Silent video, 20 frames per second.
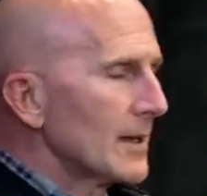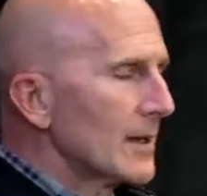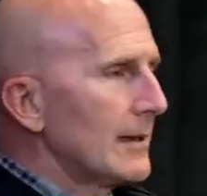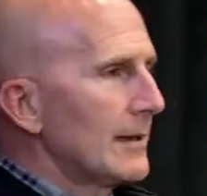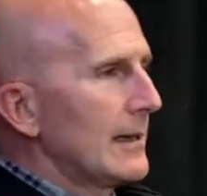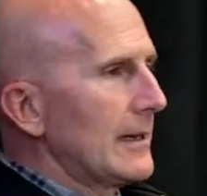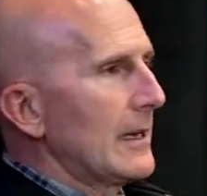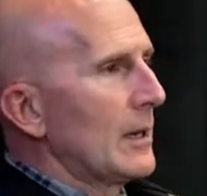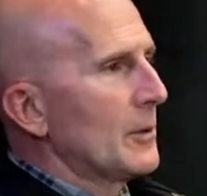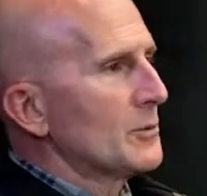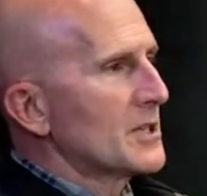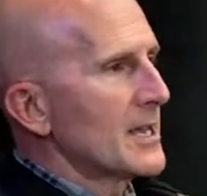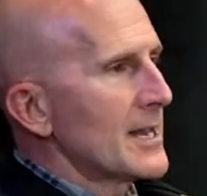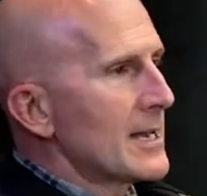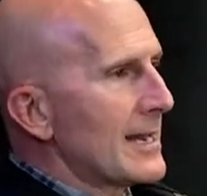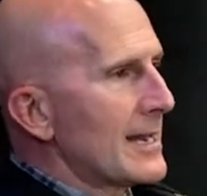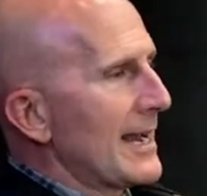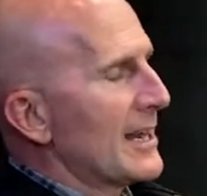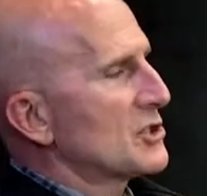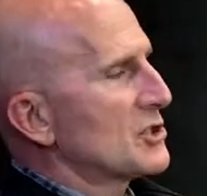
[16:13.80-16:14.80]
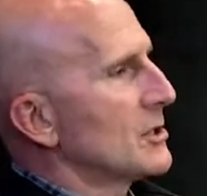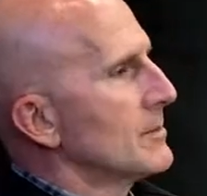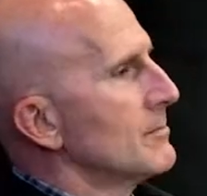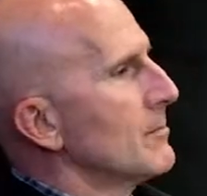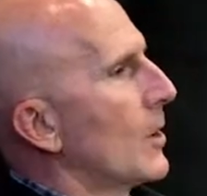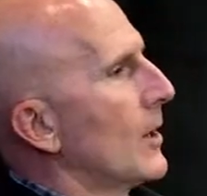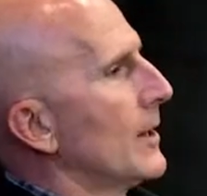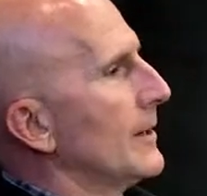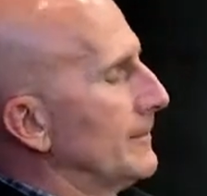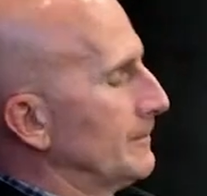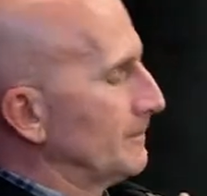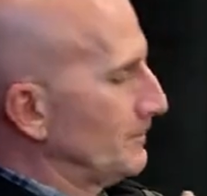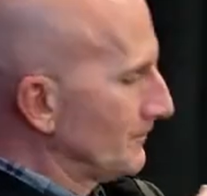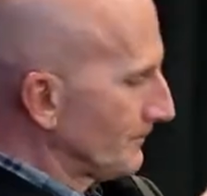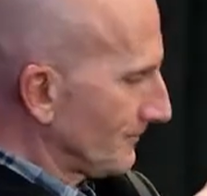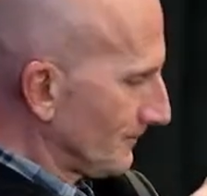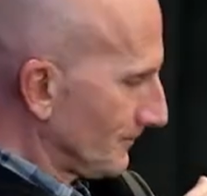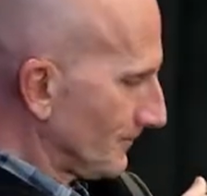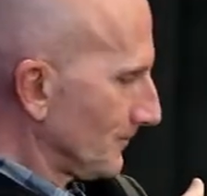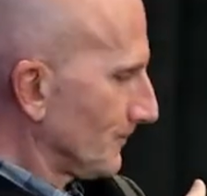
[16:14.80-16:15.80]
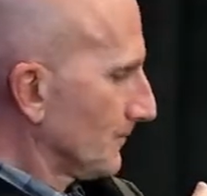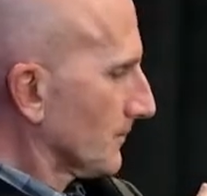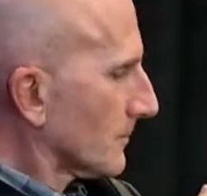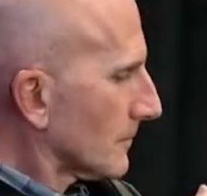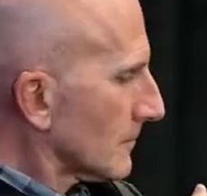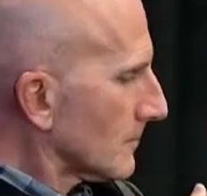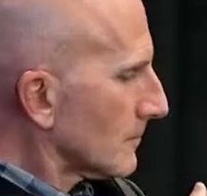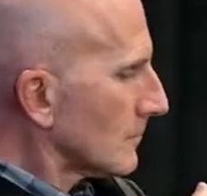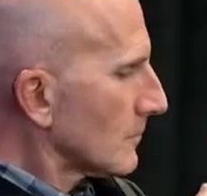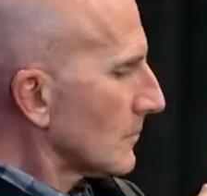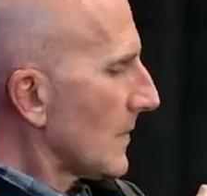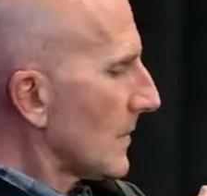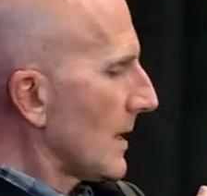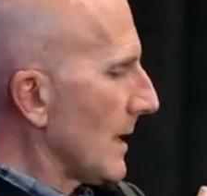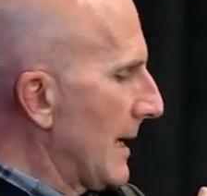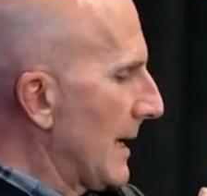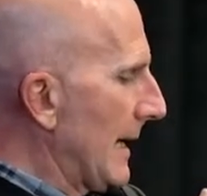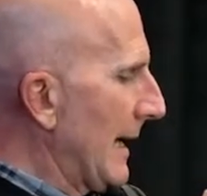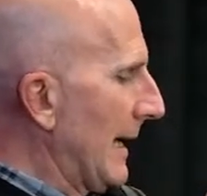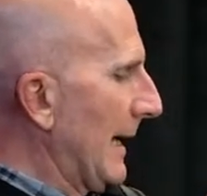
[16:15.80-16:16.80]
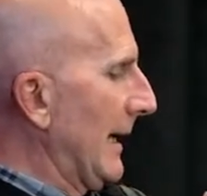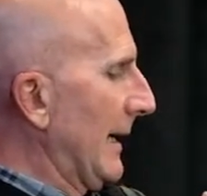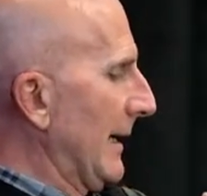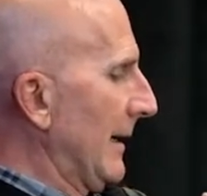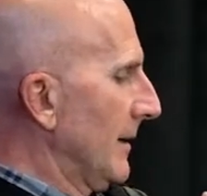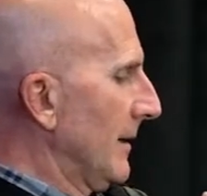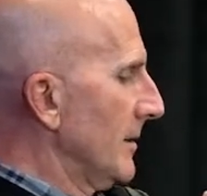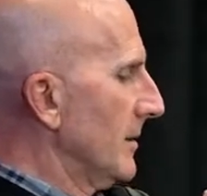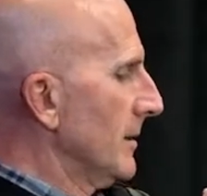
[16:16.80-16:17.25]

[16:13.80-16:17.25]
was in an Aston Martin, and